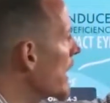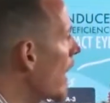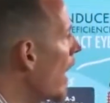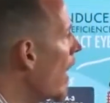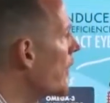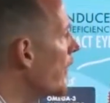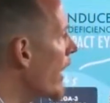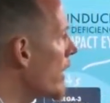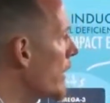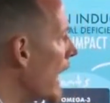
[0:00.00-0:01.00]
become
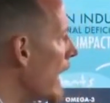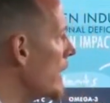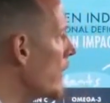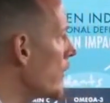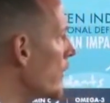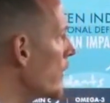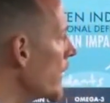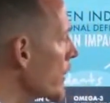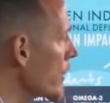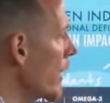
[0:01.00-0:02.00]
vitamin A
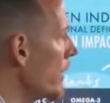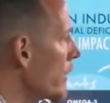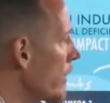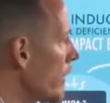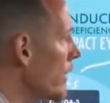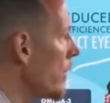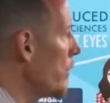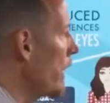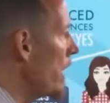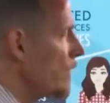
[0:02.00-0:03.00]
deficient
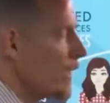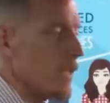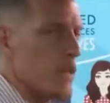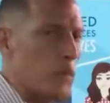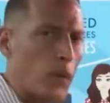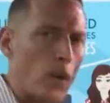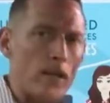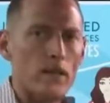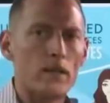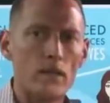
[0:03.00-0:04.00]
even in the
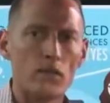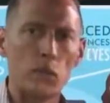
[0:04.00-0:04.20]
presence